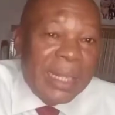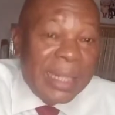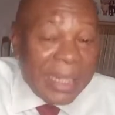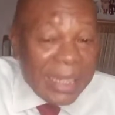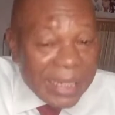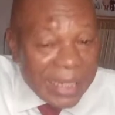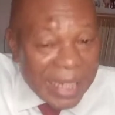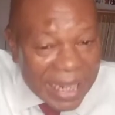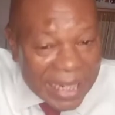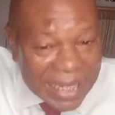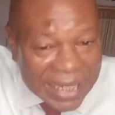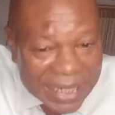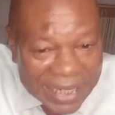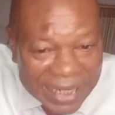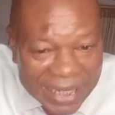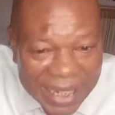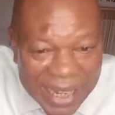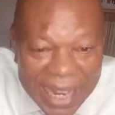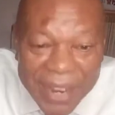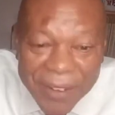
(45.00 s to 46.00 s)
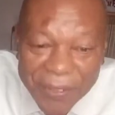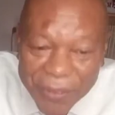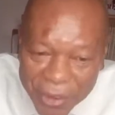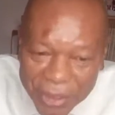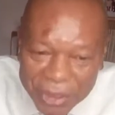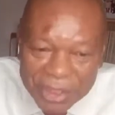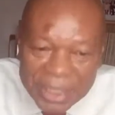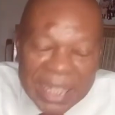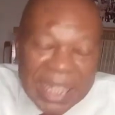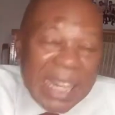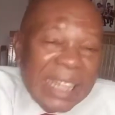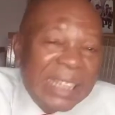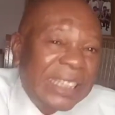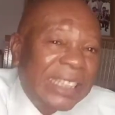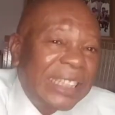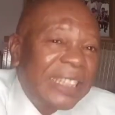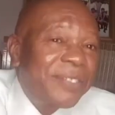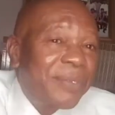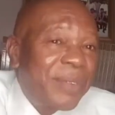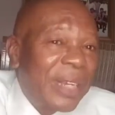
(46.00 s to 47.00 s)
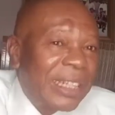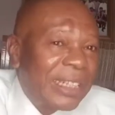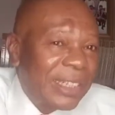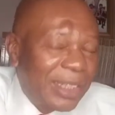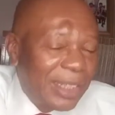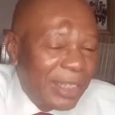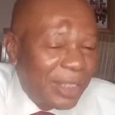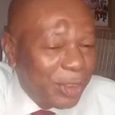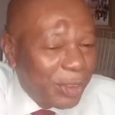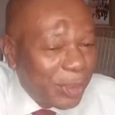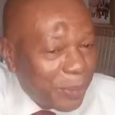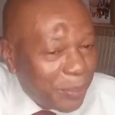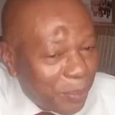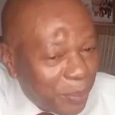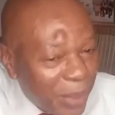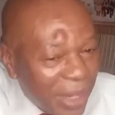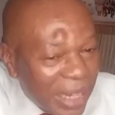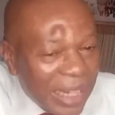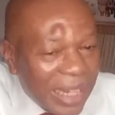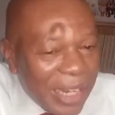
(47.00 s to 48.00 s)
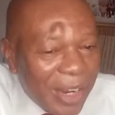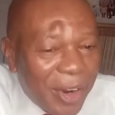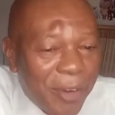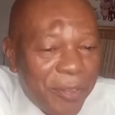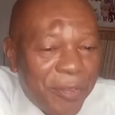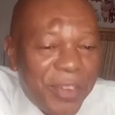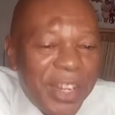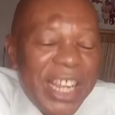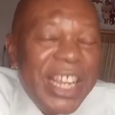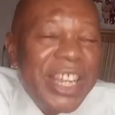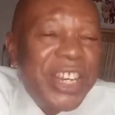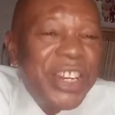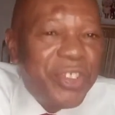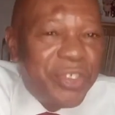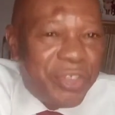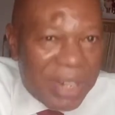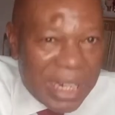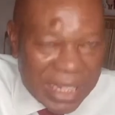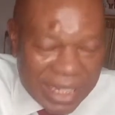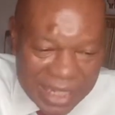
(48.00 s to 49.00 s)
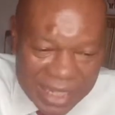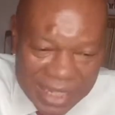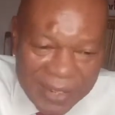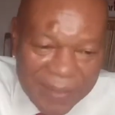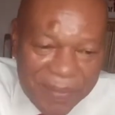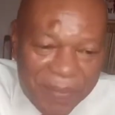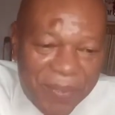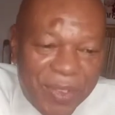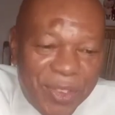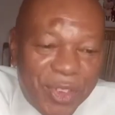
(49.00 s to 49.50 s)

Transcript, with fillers: Linda's effort and achievements should be of interest